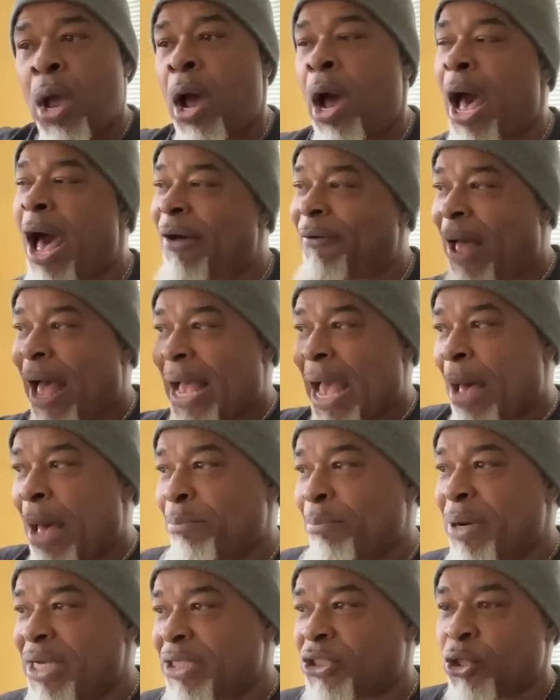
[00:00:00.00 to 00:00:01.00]
I, I got
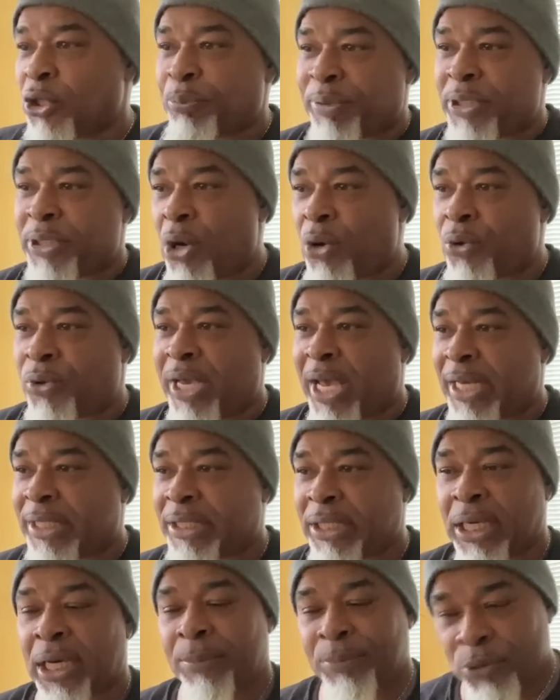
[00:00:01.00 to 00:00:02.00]
mustard, but no
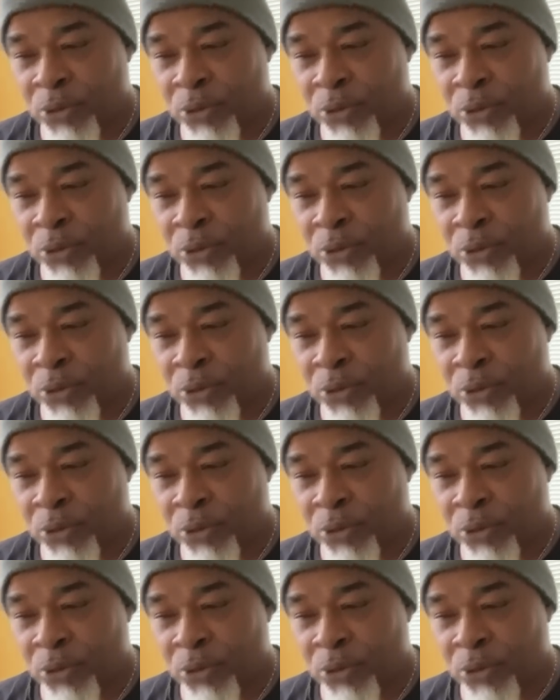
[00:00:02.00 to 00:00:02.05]
ketchup.